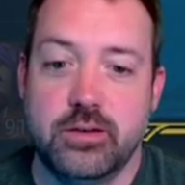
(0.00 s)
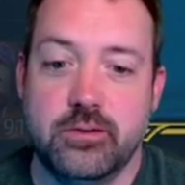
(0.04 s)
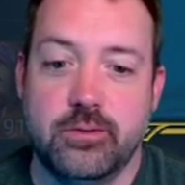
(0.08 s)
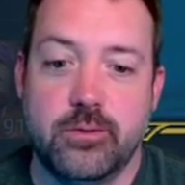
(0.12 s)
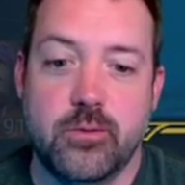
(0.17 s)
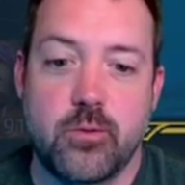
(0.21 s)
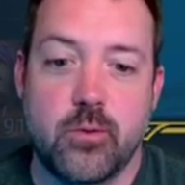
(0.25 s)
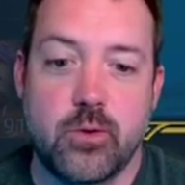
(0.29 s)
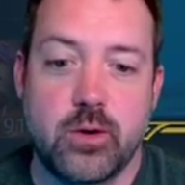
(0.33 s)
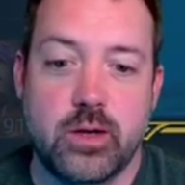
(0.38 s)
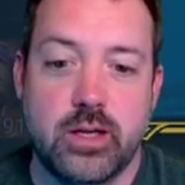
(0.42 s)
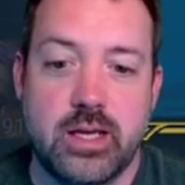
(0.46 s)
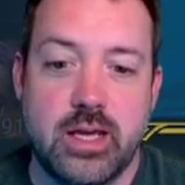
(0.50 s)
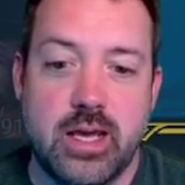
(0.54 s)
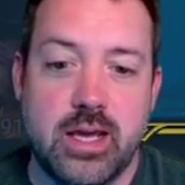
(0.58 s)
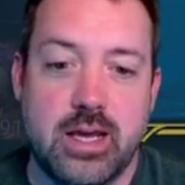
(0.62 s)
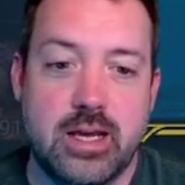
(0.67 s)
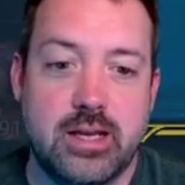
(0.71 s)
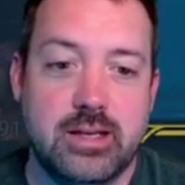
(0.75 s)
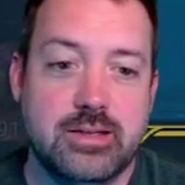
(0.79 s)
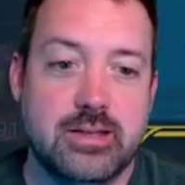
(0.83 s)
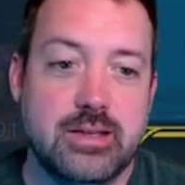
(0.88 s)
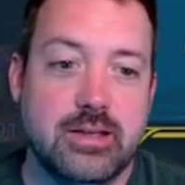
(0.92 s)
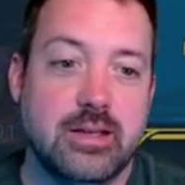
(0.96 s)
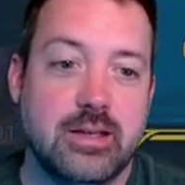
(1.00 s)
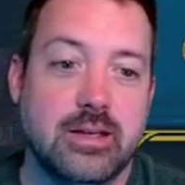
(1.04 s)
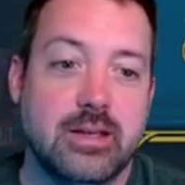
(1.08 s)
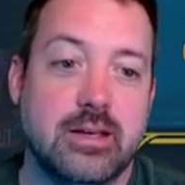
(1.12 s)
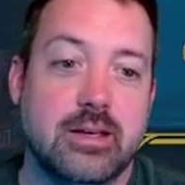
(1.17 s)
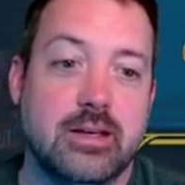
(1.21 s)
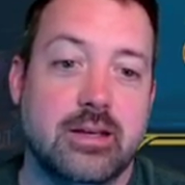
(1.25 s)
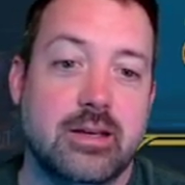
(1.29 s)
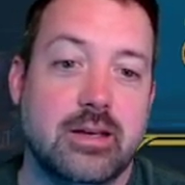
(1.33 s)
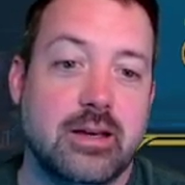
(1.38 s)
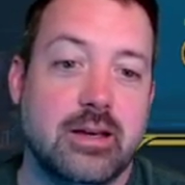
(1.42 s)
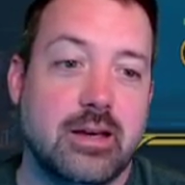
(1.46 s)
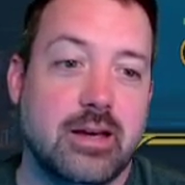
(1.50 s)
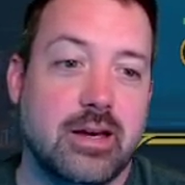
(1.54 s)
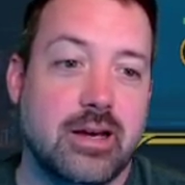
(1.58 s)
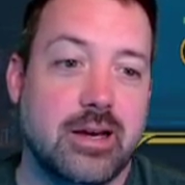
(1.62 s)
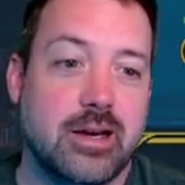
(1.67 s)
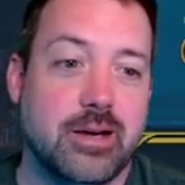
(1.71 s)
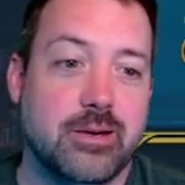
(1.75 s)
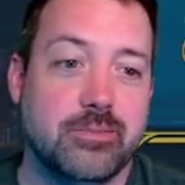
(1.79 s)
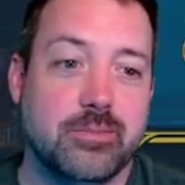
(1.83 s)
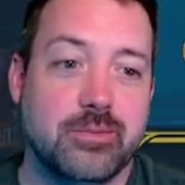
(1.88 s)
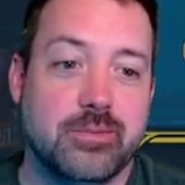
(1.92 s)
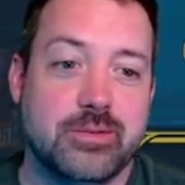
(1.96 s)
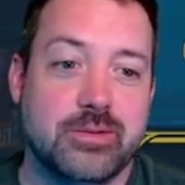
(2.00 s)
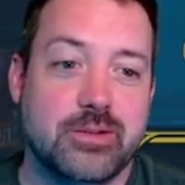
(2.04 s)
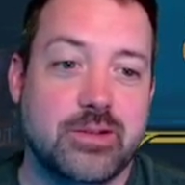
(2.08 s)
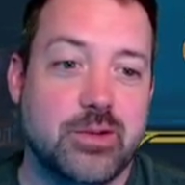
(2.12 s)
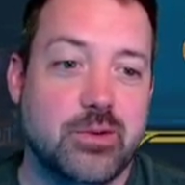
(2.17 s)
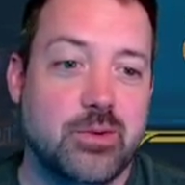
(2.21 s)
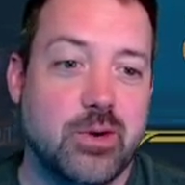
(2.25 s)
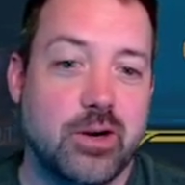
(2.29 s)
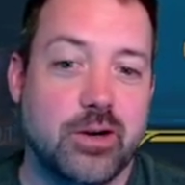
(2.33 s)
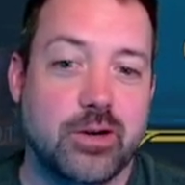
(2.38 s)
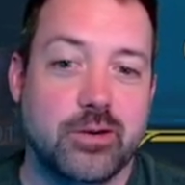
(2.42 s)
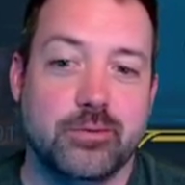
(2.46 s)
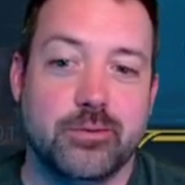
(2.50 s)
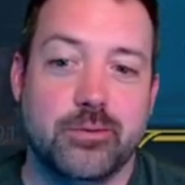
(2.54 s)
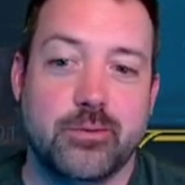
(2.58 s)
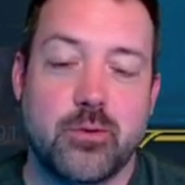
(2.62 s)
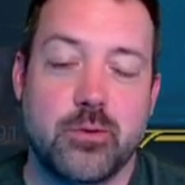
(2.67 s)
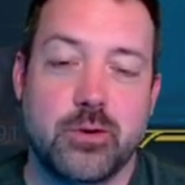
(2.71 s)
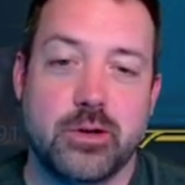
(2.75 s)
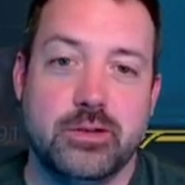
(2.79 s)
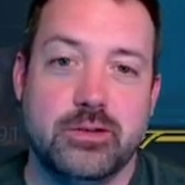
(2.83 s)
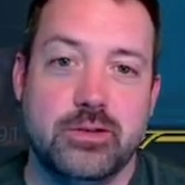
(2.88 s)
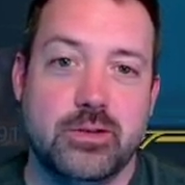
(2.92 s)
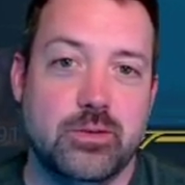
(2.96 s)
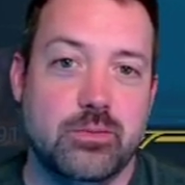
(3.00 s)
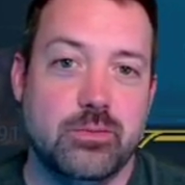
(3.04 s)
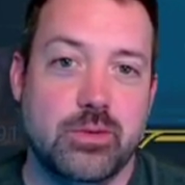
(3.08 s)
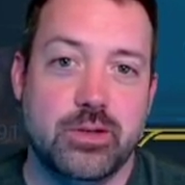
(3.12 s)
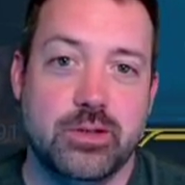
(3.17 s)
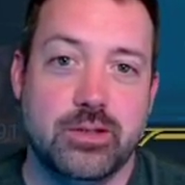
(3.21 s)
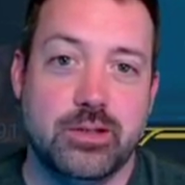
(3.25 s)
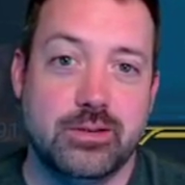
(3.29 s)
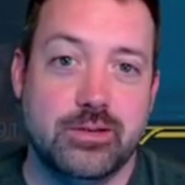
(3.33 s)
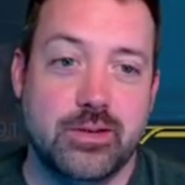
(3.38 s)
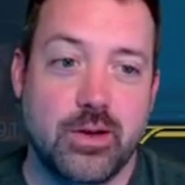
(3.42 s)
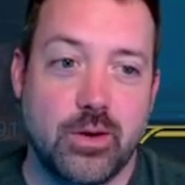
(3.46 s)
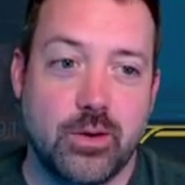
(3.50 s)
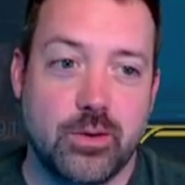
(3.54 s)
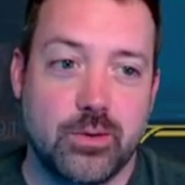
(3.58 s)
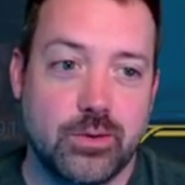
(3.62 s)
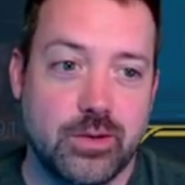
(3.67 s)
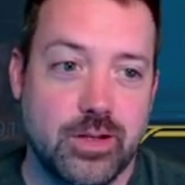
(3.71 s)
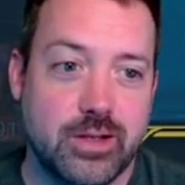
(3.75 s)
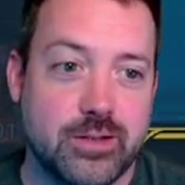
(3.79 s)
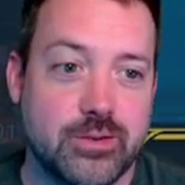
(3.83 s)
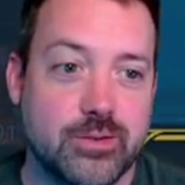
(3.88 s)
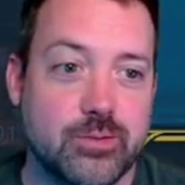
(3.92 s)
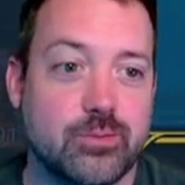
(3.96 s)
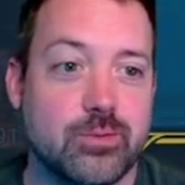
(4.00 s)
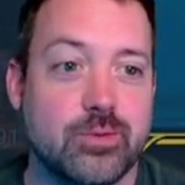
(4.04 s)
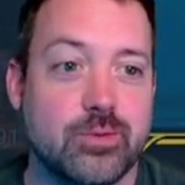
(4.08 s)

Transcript: at 48. Um, 242 million total. That is